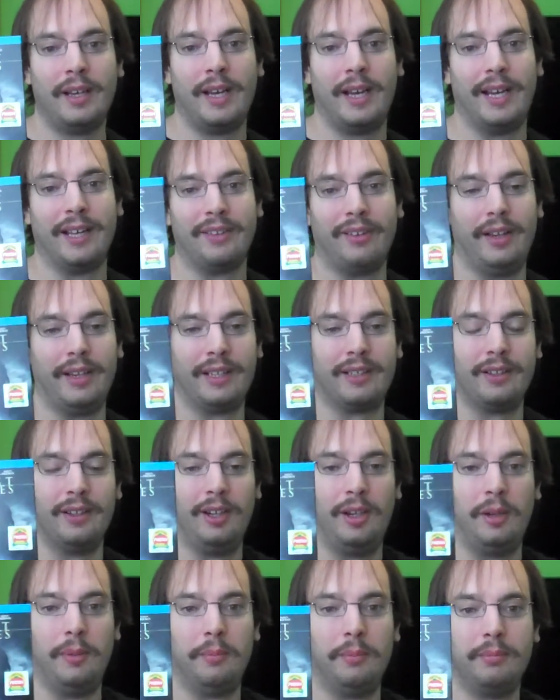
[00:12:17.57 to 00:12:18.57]
had like
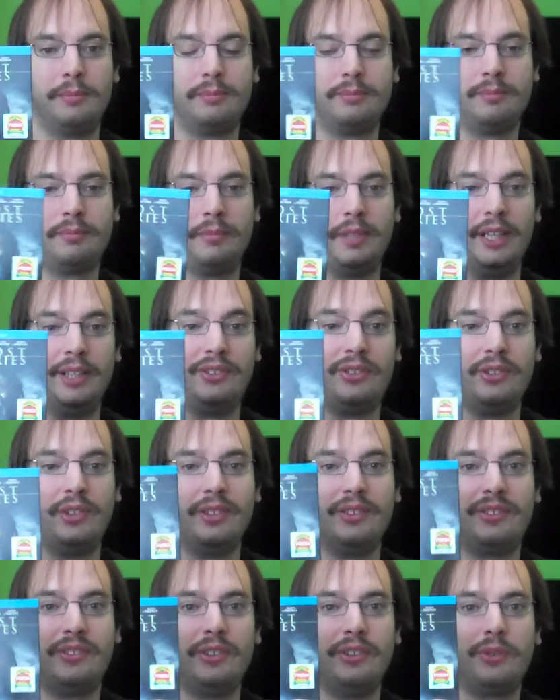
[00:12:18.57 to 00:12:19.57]

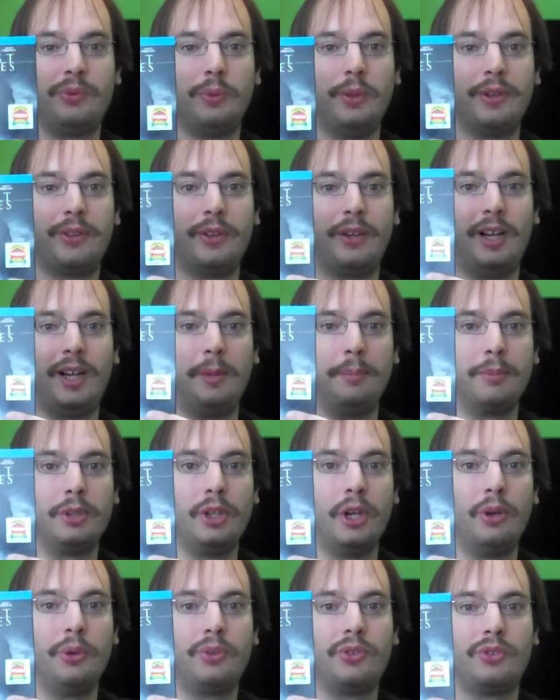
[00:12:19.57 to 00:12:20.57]
incidences with
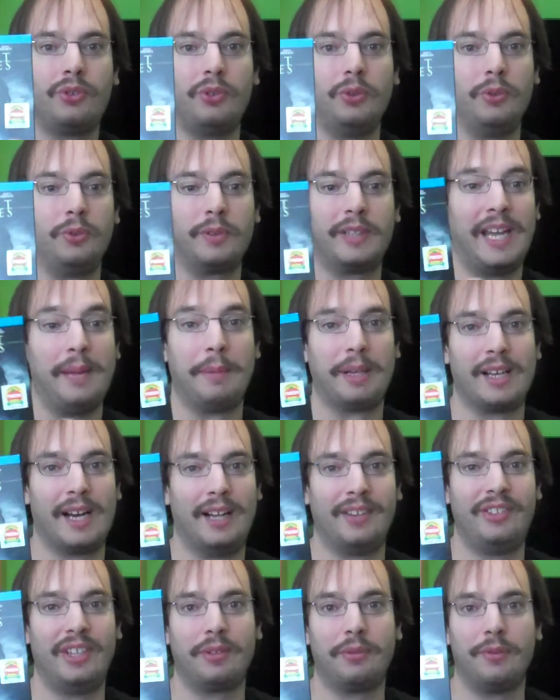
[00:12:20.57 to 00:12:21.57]
ghosts, who came in
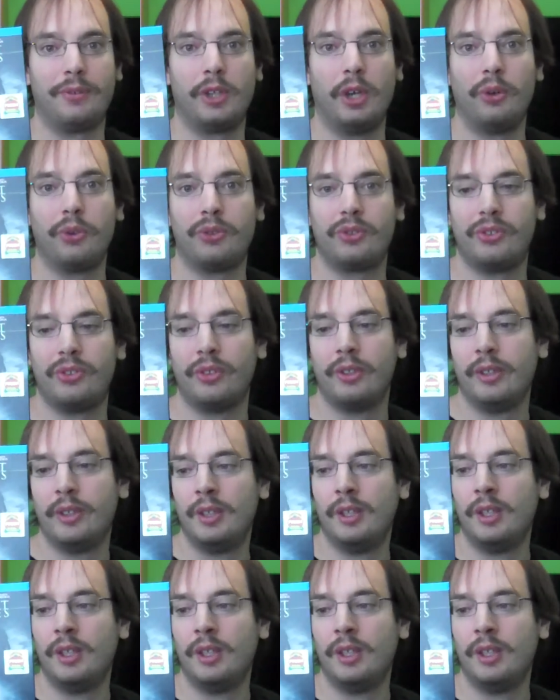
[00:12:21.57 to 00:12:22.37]
contact with ghosts.